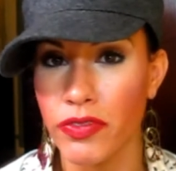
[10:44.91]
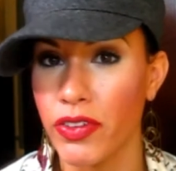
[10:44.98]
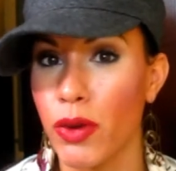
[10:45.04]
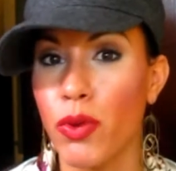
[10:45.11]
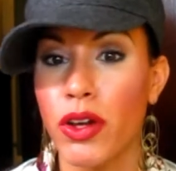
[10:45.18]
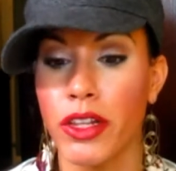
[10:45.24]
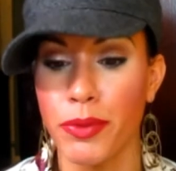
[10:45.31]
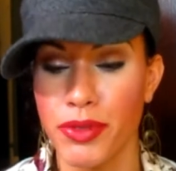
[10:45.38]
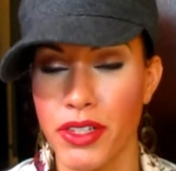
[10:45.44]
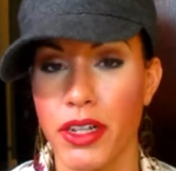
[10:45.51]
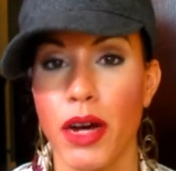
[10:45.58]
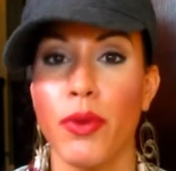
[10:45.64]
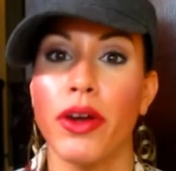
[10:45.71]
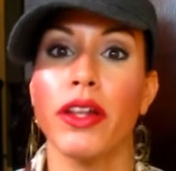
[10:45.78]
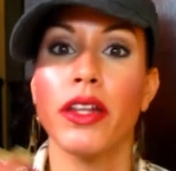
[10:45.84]
If I want lipstick,
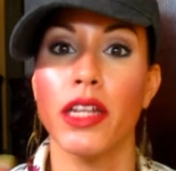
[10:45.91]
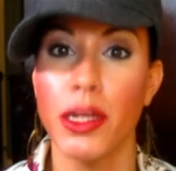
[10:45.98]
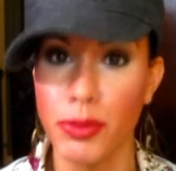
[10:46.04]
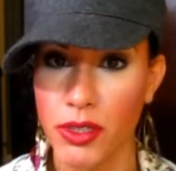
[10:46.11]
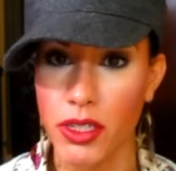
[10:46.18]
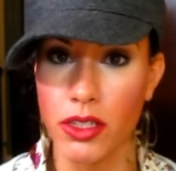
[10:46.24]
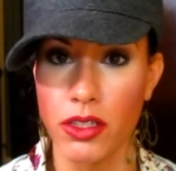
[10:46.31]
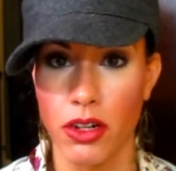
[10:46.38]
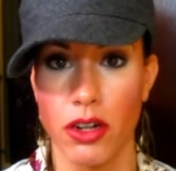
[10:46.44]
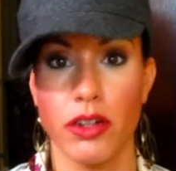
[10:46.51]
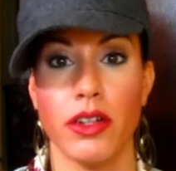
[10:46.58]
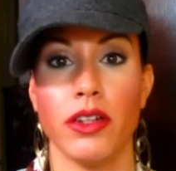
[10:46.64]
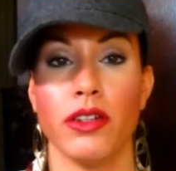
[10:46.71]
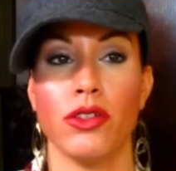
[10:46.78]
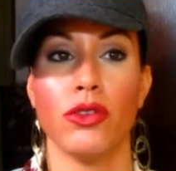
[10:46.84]
I want lipstick,
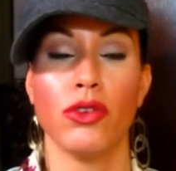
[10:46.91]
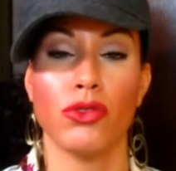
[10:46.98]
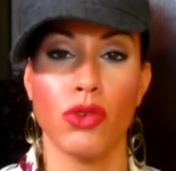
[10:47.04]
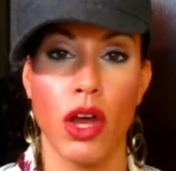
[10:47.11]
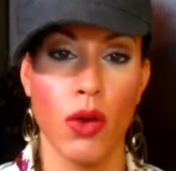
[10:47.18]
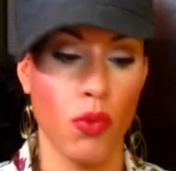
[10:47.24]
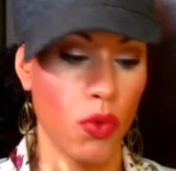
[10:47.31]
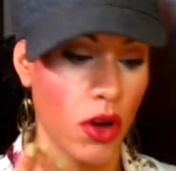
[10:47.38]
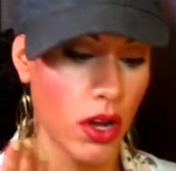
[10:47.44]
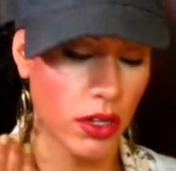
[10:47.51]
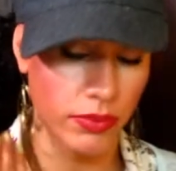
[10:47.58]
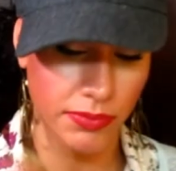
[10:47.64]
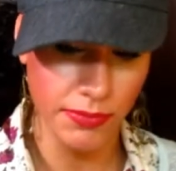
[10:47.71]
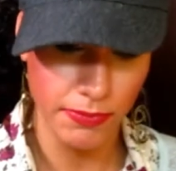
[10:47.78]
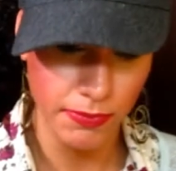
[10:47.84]
darn it, you know. So I
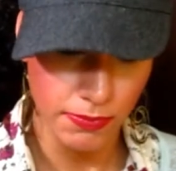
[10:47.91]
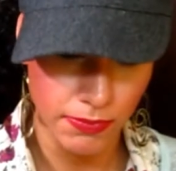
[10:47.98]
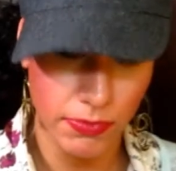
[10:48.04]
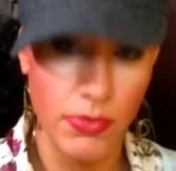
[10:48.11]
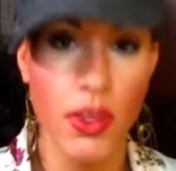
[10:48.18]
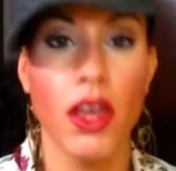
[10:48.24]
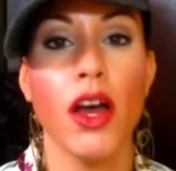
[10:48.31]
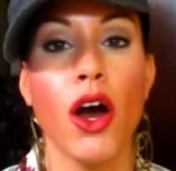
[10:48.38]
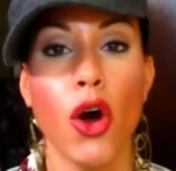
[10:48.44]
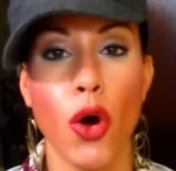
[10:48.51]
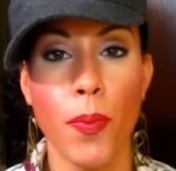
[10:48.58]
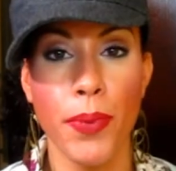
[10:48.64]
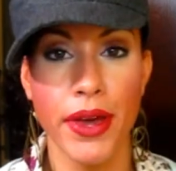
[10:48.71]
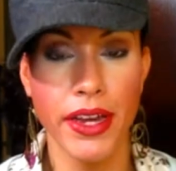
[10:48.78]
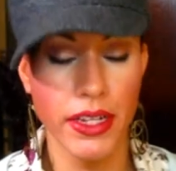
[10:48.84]
want
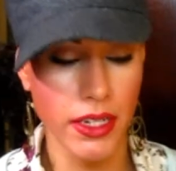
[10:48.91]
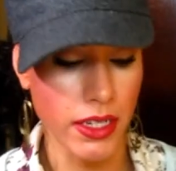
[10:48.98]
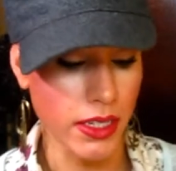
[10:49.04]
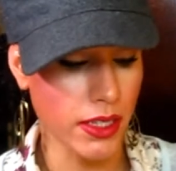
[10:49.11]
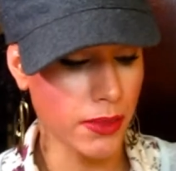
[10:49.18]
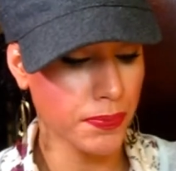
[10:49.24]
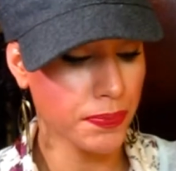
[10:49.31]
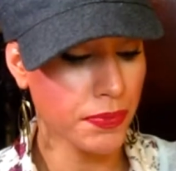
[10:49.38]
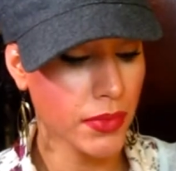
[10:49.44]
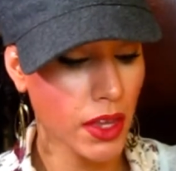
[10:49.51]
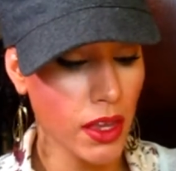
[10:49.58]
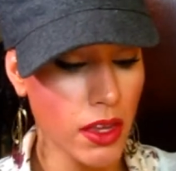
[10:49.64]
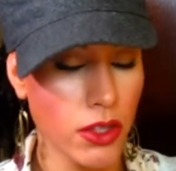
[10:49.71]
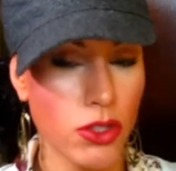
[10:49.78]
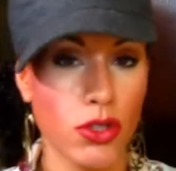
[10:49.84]
opaqueness.
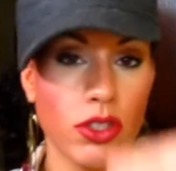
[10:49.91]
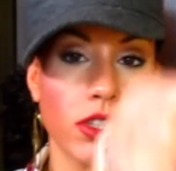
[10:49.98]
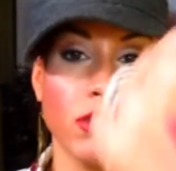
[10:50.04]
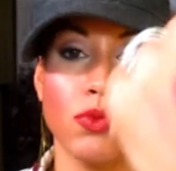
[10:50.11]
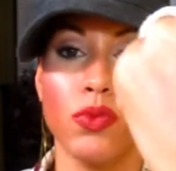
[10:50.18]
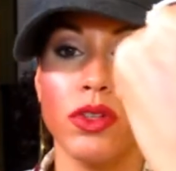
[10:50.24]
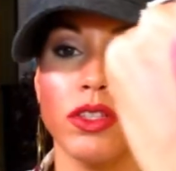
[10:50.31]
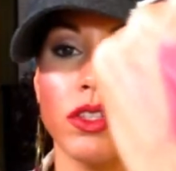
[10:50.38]
So this is what